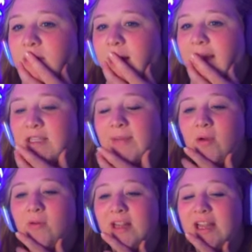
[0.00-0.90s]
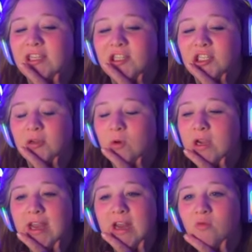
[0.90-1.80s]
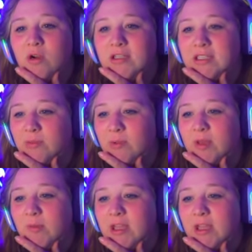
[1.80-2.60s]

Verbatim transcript: Ask about relationship. We're getting real deep with him.